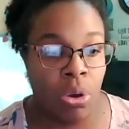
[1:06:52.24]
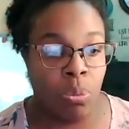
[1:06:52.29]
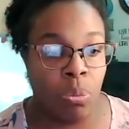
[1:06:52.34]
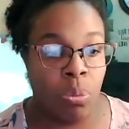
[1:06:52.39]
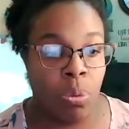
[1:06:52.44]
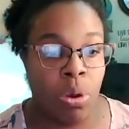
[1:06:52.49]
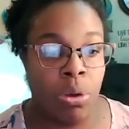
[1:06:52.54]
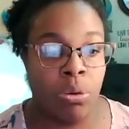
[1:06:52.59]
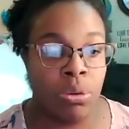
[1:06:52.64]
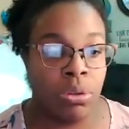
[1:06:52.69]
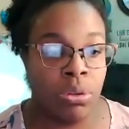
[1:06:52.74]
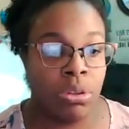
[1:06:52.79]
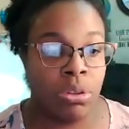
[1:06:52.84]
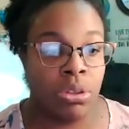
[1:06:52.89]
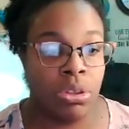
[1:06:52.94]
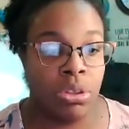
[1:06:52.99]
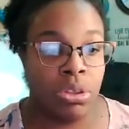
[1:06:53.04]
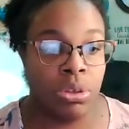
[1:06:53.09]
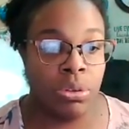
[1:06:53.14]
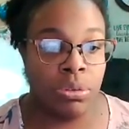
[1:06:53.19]
Won't
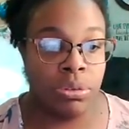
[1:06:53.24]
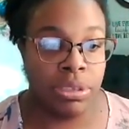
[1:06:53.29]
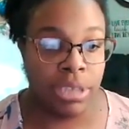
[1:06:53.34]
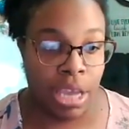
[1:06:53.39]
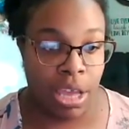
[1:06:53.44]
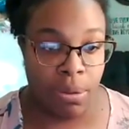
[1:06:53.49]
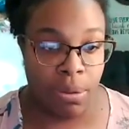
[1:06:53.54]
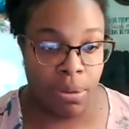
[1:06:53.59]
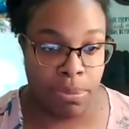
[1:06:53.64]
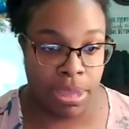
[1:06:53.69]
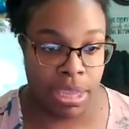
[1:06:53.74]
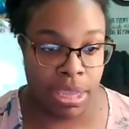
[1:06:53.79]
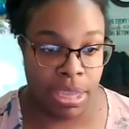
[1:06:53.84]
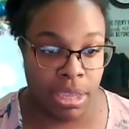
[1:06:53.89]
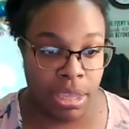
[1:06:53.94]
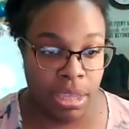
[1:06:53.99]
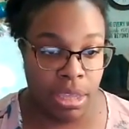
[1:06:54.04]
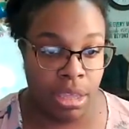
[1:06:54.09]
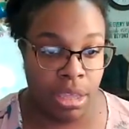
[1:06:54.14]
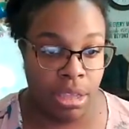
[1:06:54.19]
you tell
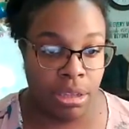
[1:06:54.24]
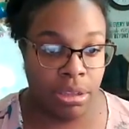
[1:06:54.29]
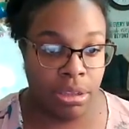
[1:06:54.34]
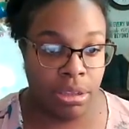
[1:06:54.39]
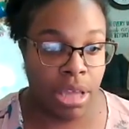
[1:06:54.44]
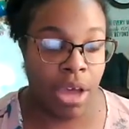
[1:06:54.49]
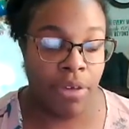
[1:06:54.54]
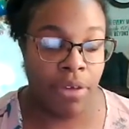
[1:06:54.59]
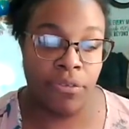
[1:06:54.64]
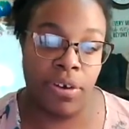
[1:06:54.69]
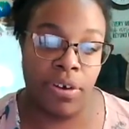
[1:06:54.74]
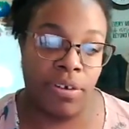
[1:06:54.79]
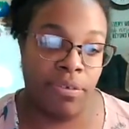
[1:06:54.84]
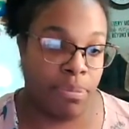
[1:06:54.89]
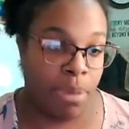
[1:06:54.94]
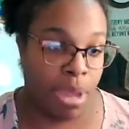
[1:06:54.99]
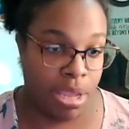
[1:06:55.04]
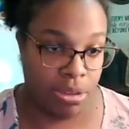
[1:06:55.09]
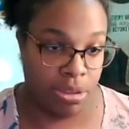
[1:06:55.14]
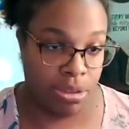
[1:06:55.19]
me, lover
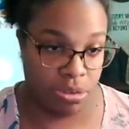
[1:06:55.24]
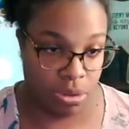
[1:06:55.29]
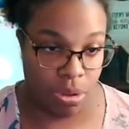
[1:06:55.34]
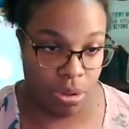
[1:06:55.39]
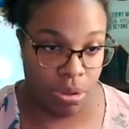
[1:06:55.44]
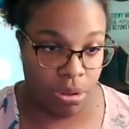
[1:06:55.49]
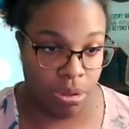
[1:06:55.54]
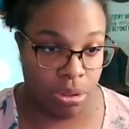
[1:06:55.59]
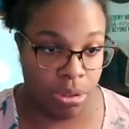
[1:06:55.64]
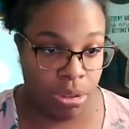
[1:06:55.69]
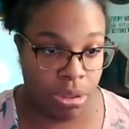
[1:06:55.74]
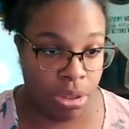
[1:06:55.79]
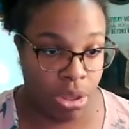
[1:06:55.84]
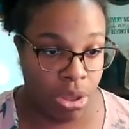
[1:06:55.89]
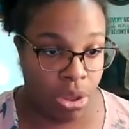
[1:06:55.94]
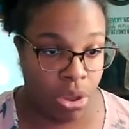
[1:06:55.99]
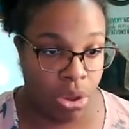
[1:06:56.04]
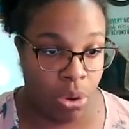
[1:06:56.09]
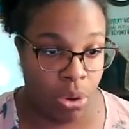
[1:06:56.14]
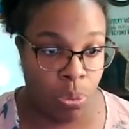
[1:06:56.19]
of my soul,
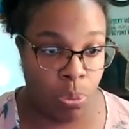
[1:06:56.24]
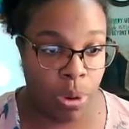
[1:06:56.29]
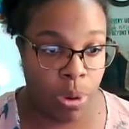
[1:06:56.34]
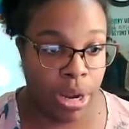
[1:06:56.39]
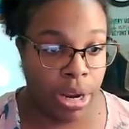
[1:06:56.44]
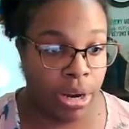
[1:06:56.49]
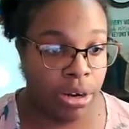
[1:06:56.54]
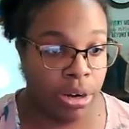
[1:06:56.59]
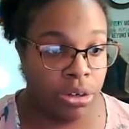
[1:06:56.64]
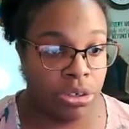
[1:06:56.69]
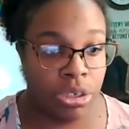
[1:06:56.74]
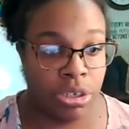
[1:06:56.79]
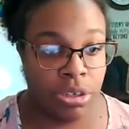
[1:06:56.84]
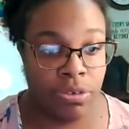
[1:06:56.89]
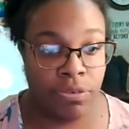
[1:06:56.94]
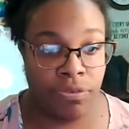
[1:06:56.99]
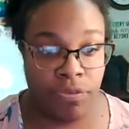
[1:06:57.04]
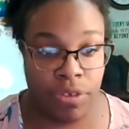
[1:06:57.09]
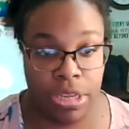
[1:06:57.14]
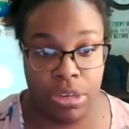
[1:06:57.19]
where do
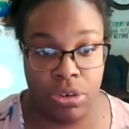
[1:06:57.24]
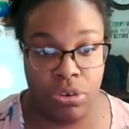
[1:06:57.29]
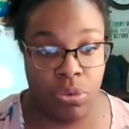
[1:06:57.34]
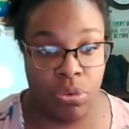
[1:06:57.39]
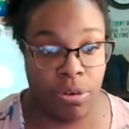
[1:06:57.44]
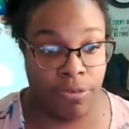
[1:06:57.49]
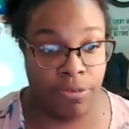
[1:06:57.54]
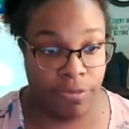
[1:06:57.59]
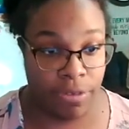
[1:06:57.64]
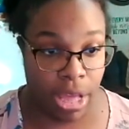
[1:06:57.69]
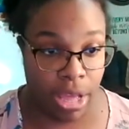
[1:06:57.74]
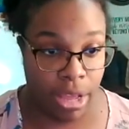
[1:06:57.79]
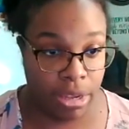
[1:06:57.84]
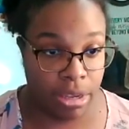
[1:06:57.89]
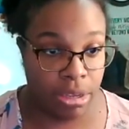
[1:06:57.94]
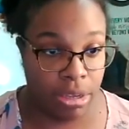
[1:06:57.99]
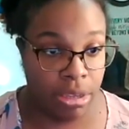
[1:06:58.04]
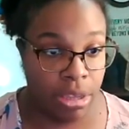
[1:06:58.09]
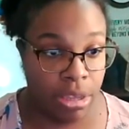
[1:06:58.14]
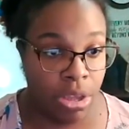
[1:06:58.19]
you feed your
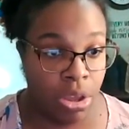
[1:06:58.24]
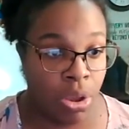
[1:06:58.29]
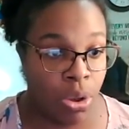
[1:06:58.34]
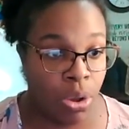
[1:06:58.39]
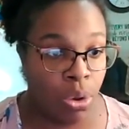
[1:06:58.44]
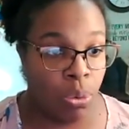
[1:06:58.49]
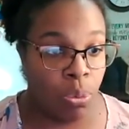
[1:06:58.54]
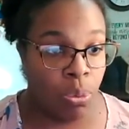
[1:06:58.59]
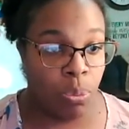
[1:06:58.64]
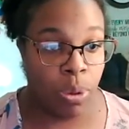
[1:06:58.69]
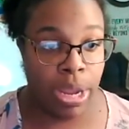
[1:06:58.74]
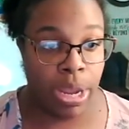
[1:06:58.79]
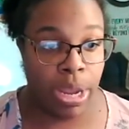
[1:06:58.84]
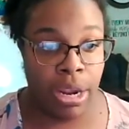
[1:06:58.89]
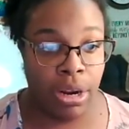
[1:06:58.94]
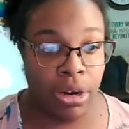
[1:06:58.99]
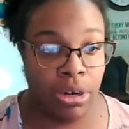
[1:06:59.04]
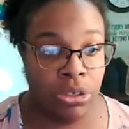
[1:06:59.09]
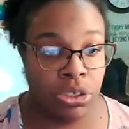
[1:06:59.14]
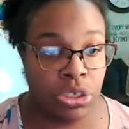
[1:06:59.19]
flock?
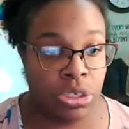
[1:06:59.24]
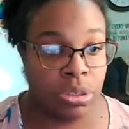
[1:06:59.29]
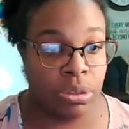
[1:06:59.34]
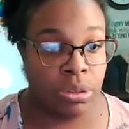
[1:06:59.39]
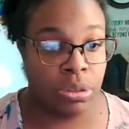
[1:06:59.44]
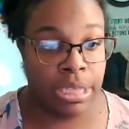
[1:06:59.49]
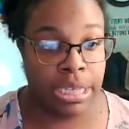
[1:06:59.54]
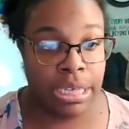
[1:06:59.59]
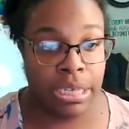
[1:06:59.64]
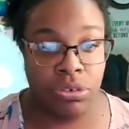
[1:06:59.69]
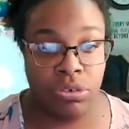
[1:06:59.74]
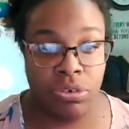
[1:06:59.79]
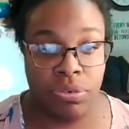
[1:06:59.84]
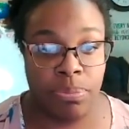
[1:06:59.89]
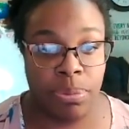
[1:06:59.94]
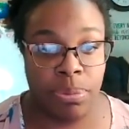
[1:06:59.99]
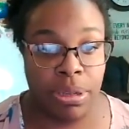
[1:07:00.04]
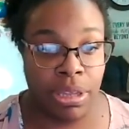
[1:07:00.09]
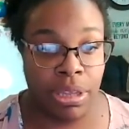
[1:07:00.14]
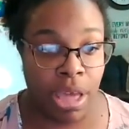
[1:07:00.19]
Where do you lead your
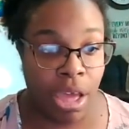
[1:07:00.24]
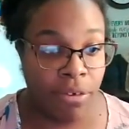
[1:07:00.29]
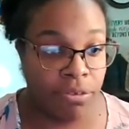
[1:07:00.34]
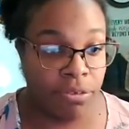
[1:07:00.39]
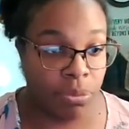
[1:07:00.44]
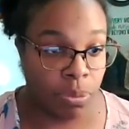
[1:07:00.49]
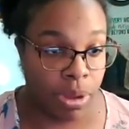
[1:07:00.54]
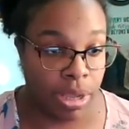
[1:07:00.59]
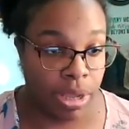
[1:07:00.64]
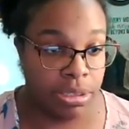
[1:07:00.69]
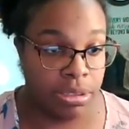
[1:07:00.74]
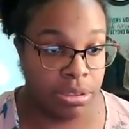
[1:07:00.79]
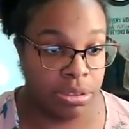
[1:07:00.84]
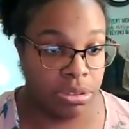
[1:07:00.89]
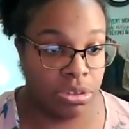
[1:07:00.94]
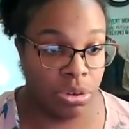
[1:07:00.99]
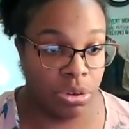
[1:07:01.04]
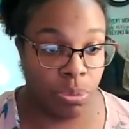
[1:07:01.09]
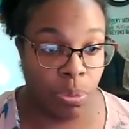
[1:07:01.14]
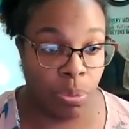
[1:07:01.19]
beloved
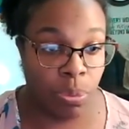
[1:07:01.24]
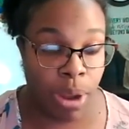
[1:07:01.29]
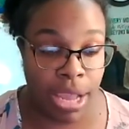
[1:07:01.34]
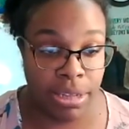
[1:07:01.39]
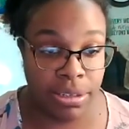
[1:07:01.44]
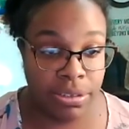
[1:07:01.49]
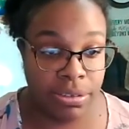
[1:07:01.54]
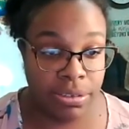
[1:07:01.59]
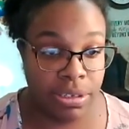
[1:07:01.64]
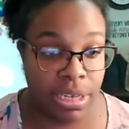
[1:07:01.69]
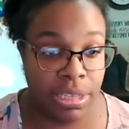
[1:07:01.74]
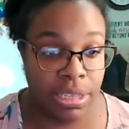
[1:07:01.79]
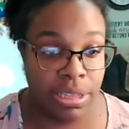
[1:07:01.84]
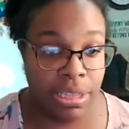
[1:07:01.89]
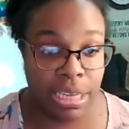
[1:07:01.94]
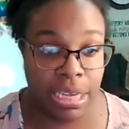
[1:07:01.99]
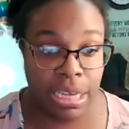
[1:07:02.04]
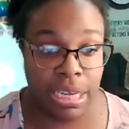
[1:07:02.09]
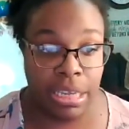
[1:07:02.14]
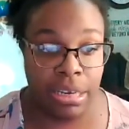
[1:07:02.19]
ones to rest in
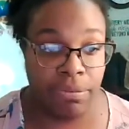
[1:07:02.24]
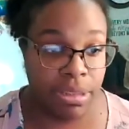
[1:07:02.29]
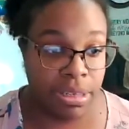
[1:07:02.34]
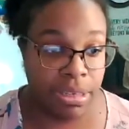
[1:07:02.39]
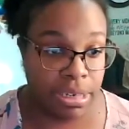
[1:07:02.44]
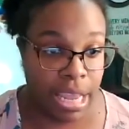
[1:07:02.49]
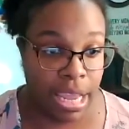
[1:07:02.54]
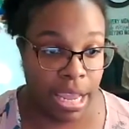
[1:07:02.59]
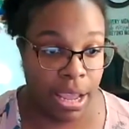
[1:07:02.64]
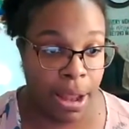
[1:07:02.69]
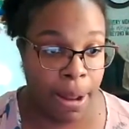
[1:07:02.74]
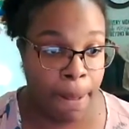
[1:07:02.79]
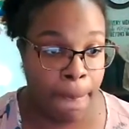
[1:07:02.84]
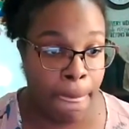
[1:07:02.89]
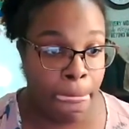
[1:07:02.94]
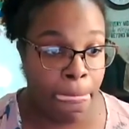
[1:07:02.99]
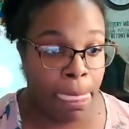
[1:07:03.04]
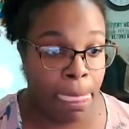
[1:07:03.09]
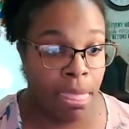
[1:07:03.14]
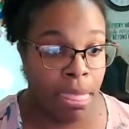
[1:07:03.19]
the heat of the day?
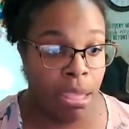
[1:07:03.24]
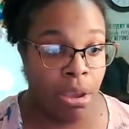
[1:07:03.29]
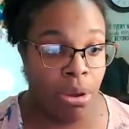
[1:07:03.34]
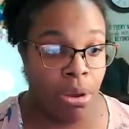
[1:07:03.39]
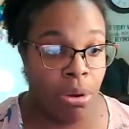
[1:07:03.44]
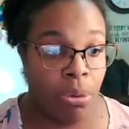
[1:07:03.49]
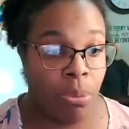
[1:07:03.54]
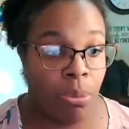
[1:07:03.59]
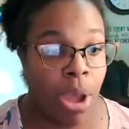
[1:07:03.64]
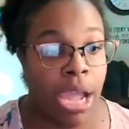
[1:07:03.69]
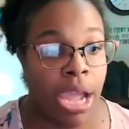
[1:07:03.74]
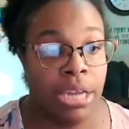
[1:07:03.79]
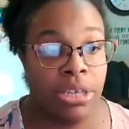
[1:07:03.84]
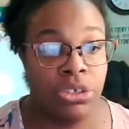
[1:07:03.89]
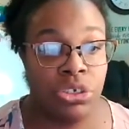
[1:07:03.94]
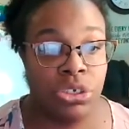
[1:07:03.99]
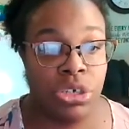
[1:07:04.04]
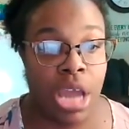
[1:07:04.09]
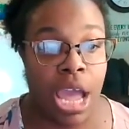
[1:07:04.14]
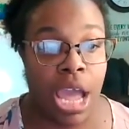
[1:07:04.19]
Why should